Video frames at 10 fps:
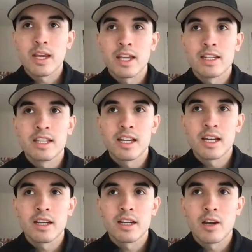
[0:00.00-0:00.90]
and
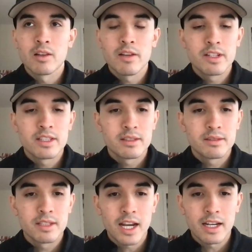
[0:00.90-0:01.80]
uh, I love to
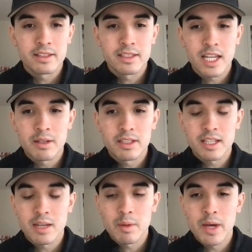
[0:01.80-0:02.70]
kind of take
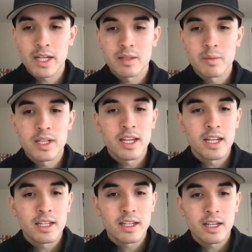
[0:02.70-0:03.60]
take me back to the beginning.